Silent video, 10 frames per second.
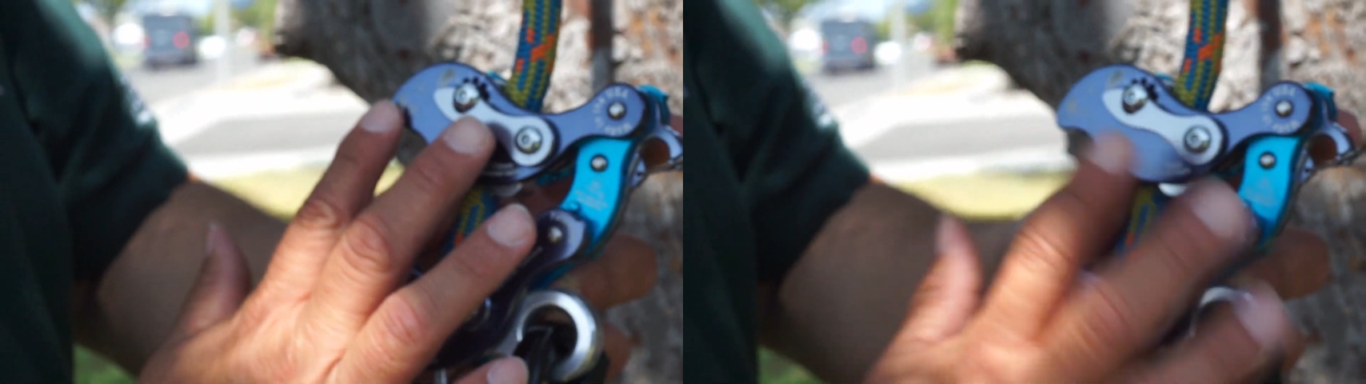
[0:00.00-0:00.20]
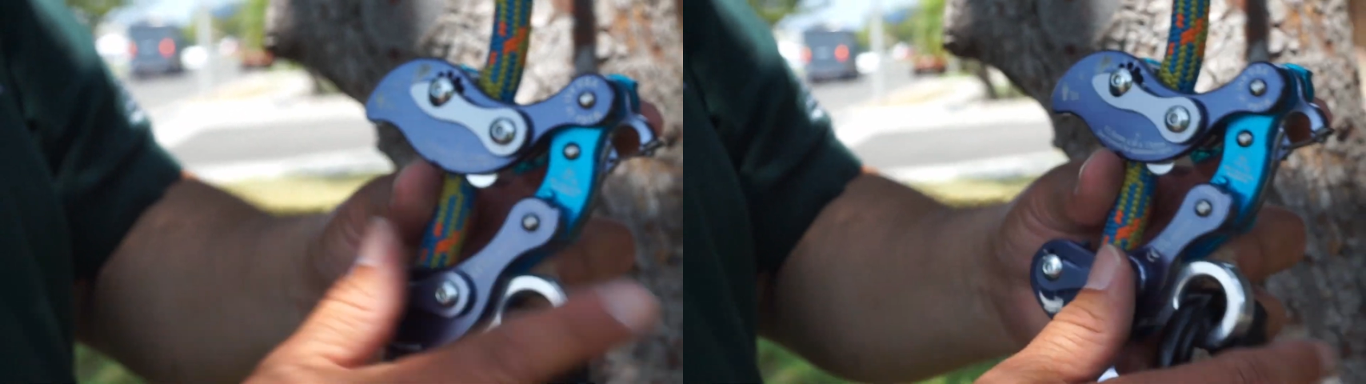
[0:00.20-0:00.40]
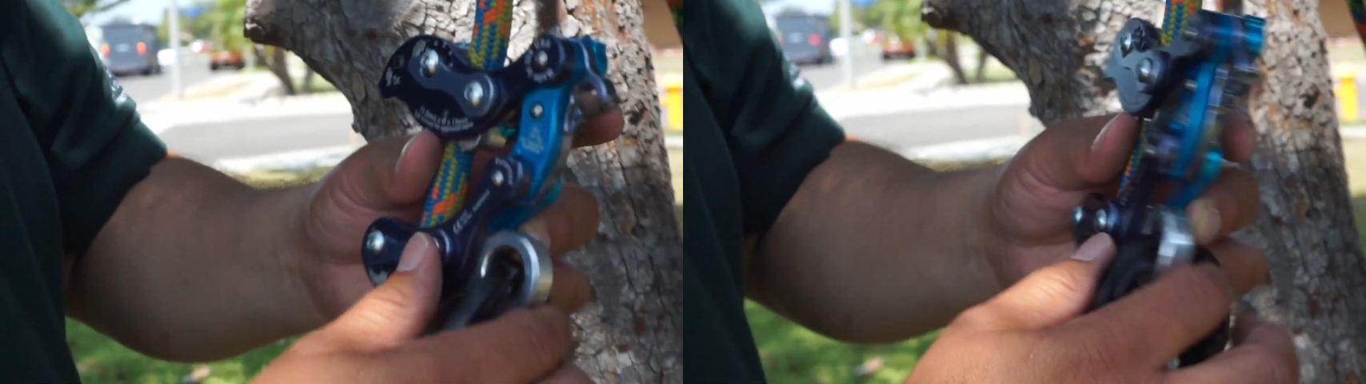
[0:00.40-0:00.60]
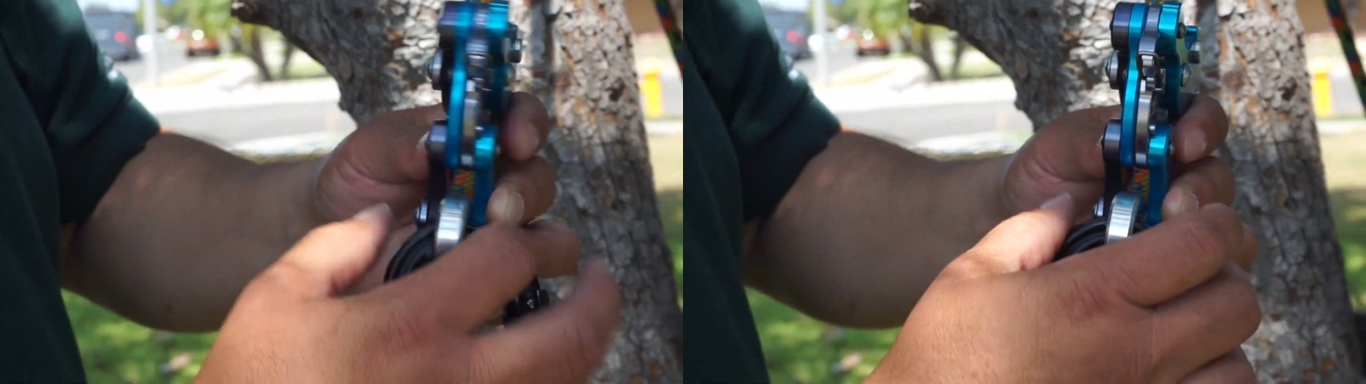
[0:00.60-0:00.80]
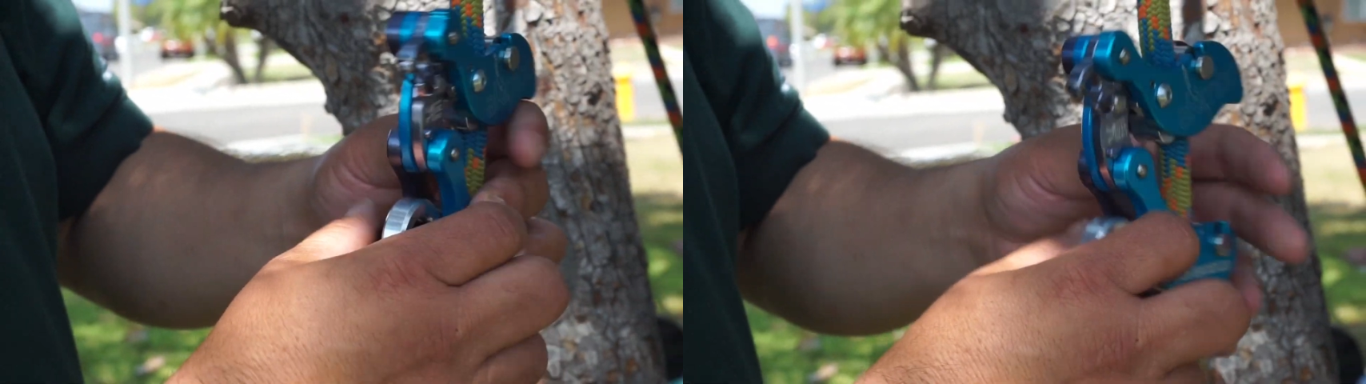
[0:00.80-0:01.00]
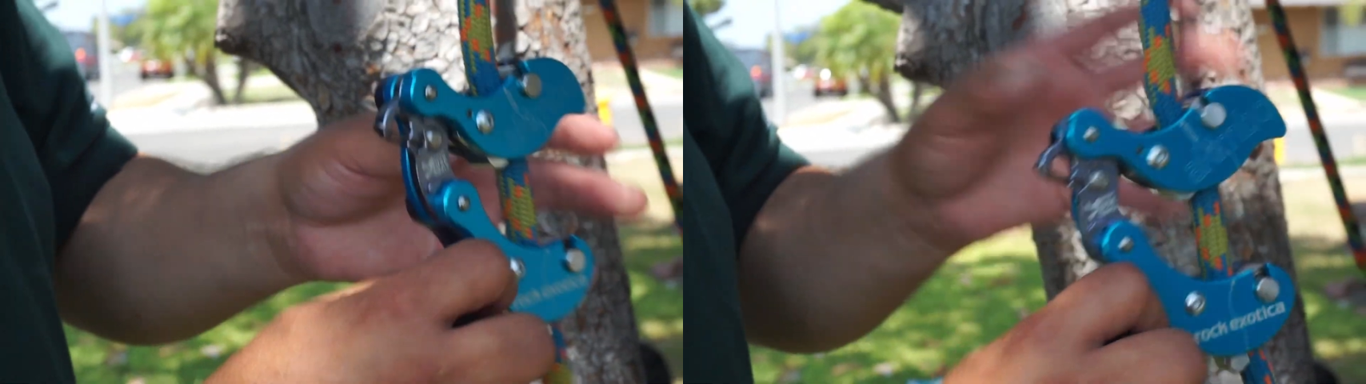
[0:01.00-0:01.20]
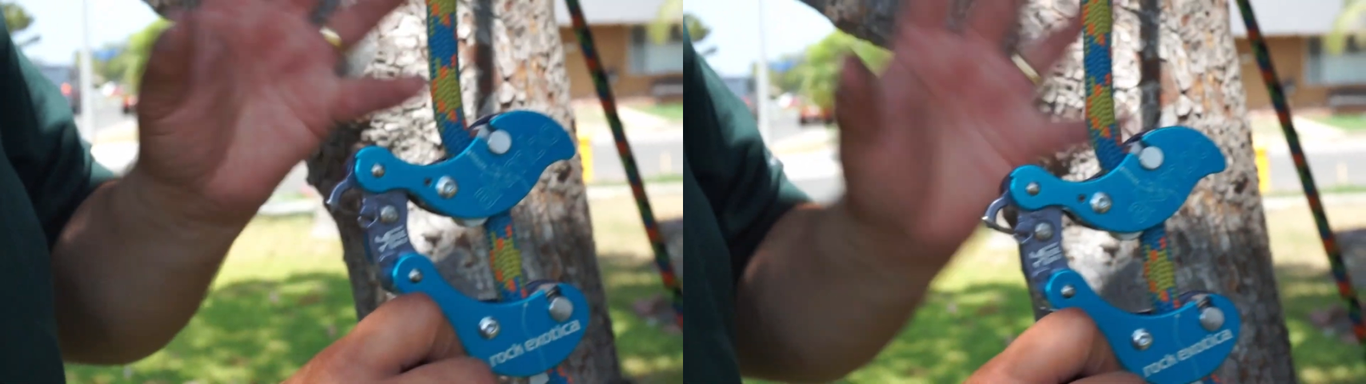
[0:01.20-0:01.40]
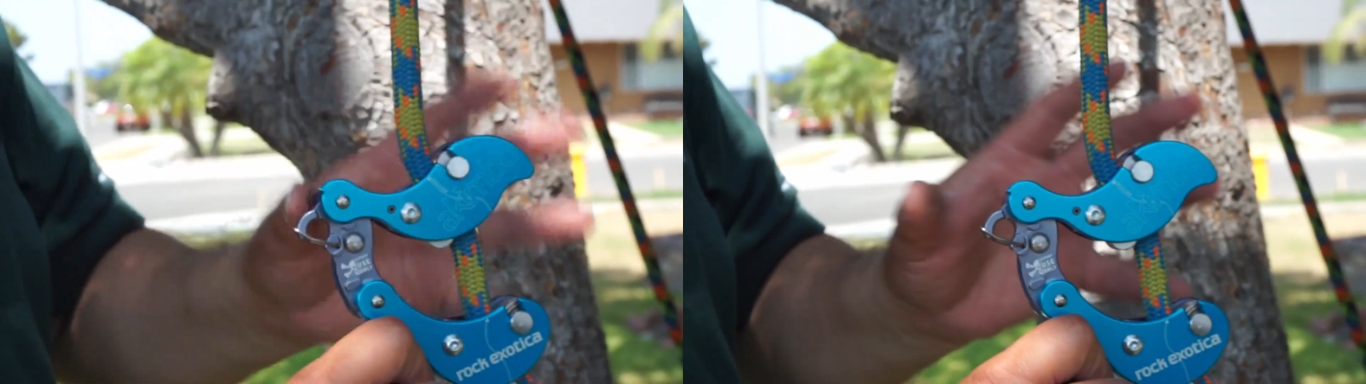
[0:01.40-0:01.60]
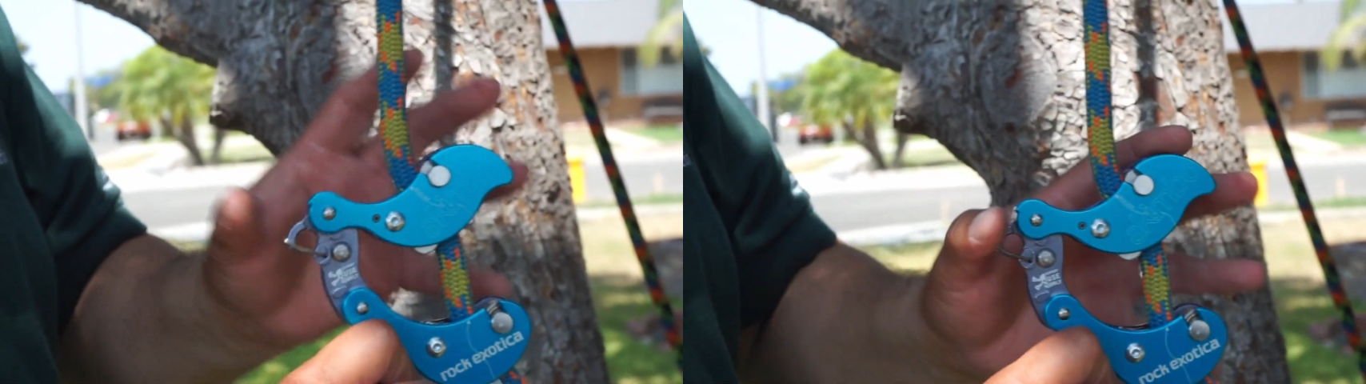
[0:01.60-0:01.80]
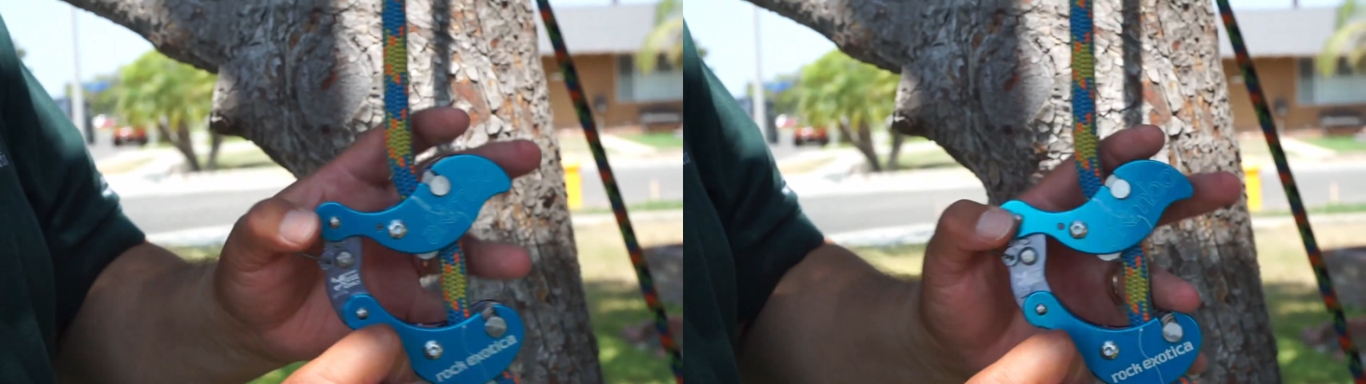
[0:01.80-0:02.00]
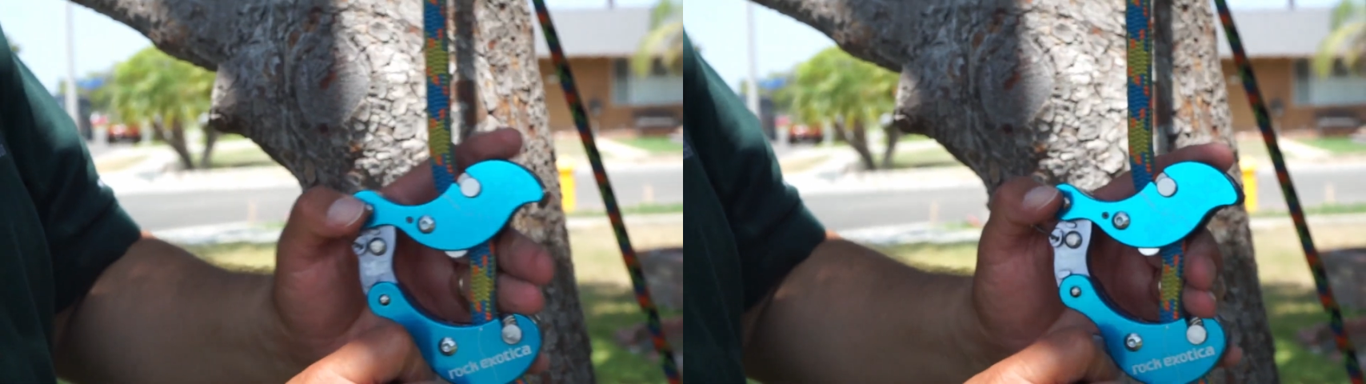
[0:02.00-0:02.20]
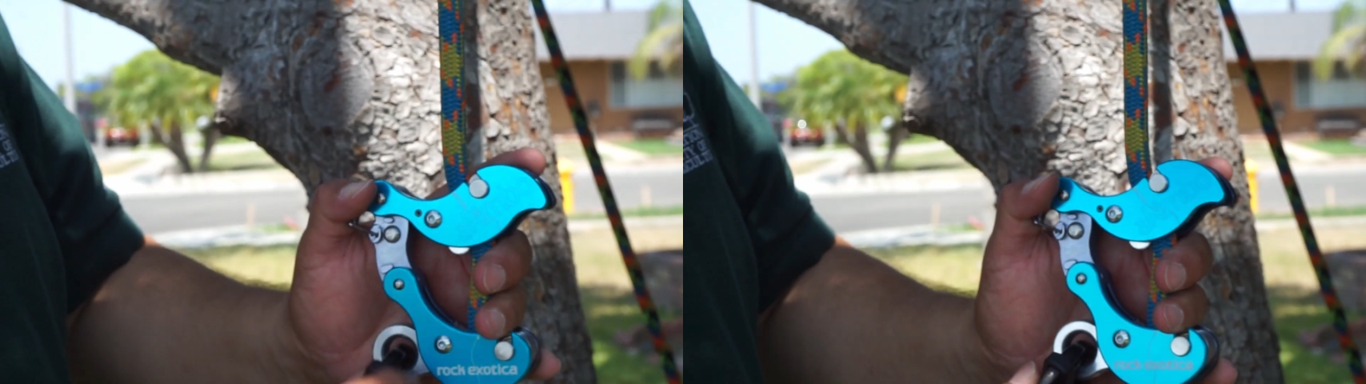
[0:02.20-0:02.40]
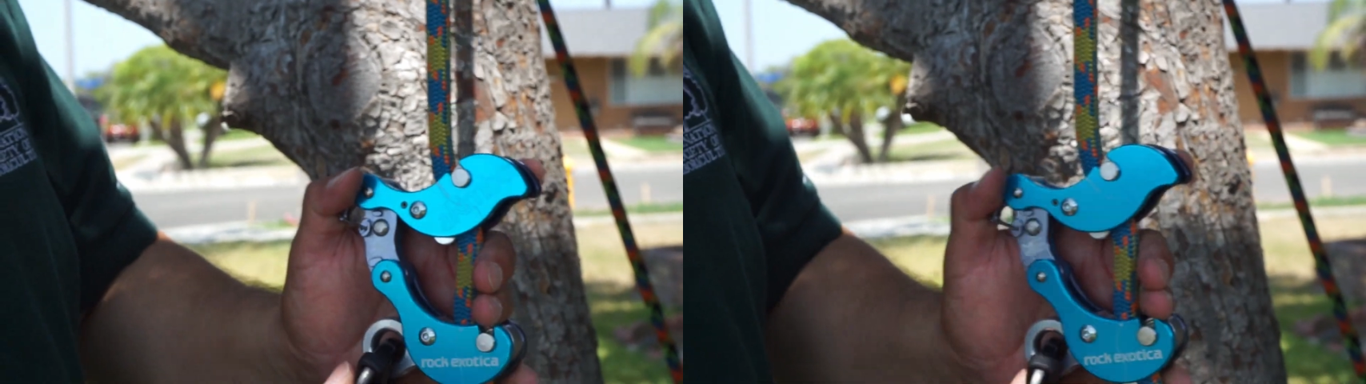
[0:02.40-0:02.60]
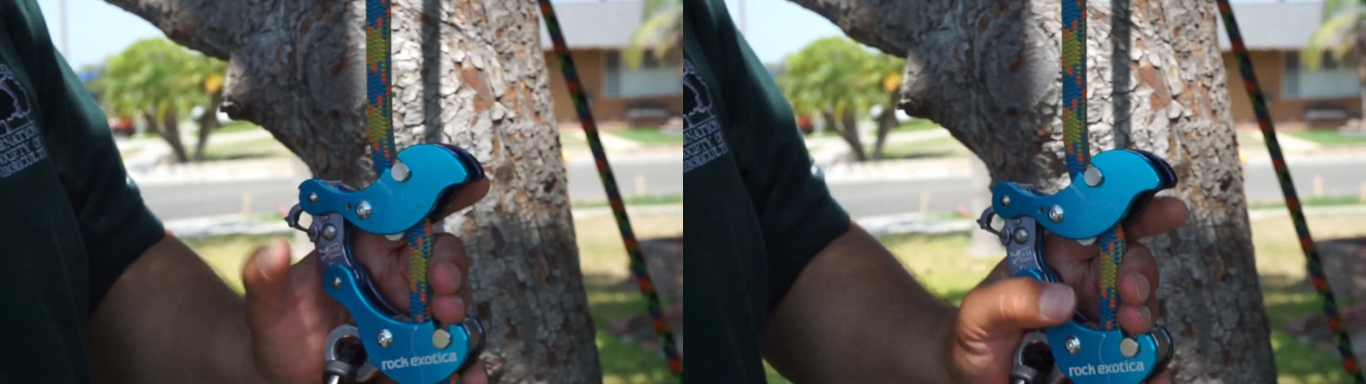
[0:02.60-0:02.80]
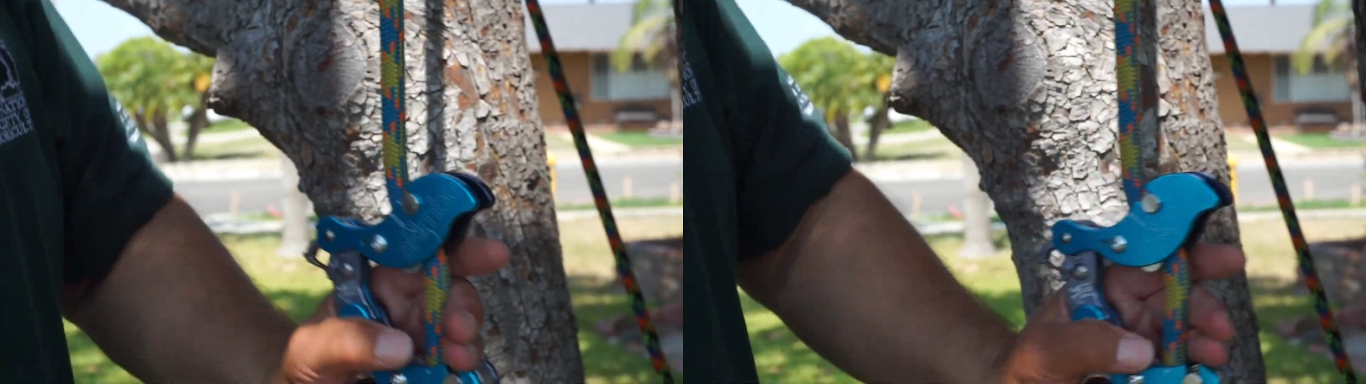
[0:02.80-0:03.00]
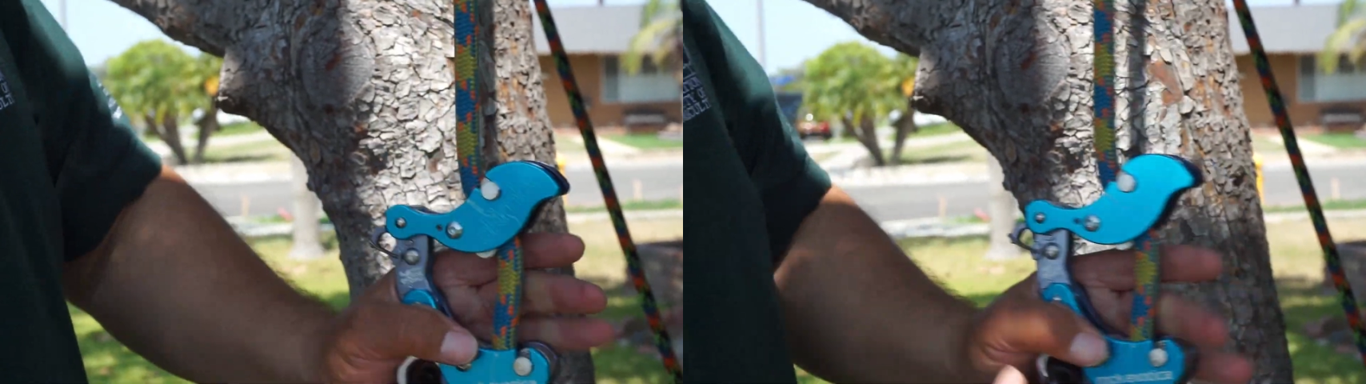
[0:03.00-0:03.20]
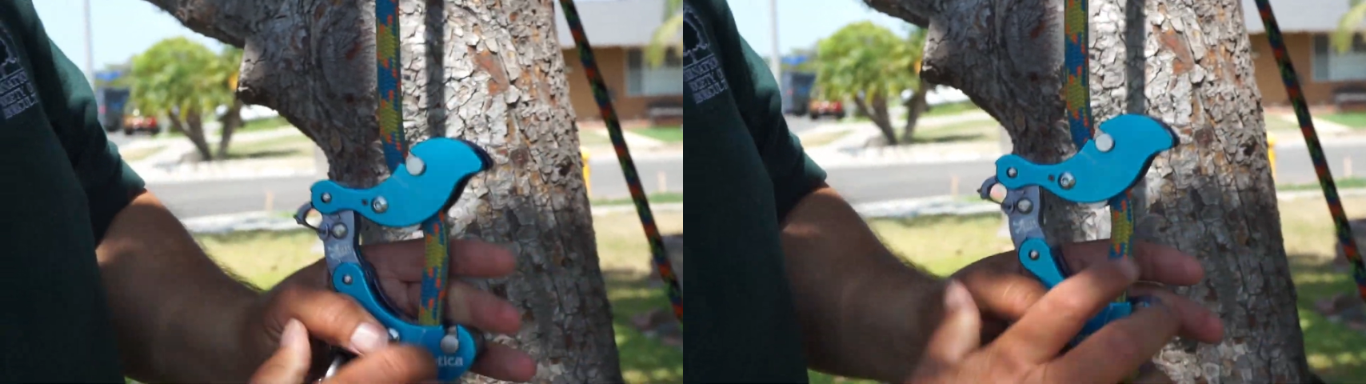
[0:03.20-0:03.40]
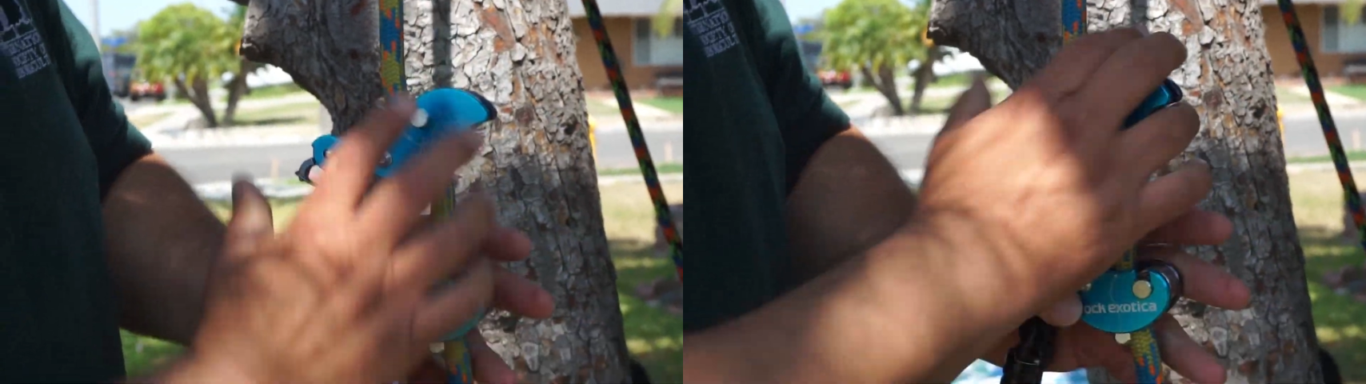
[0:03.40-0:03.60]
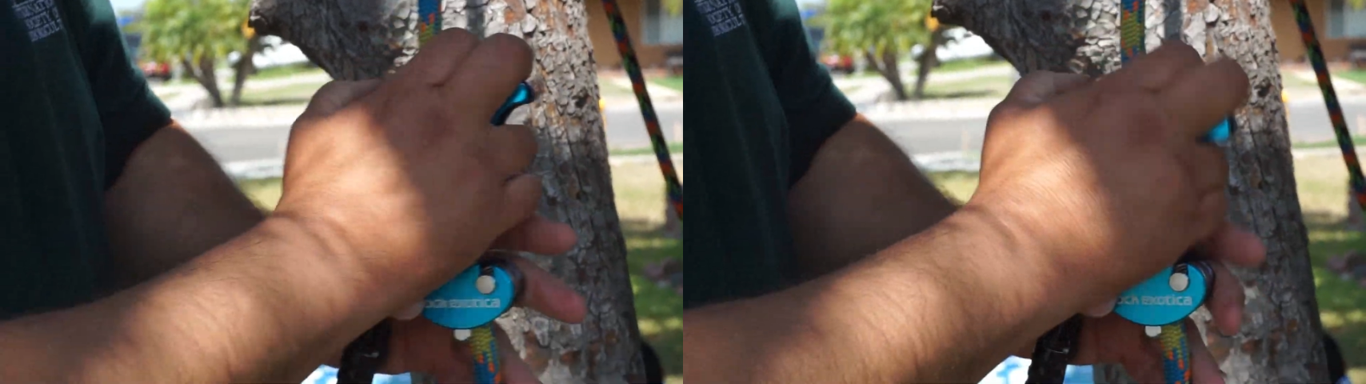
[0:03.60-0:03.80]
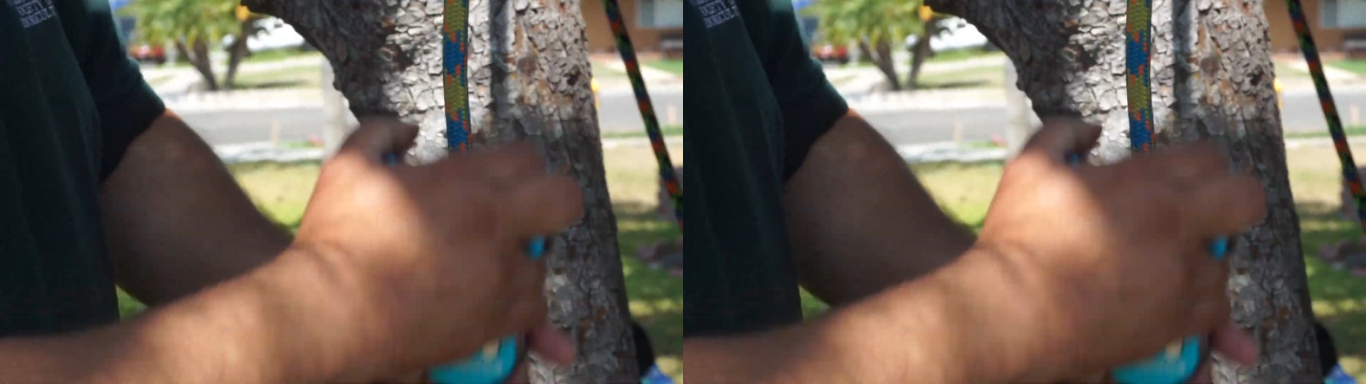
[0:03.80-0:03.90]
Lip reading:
[unreadable: no face in view]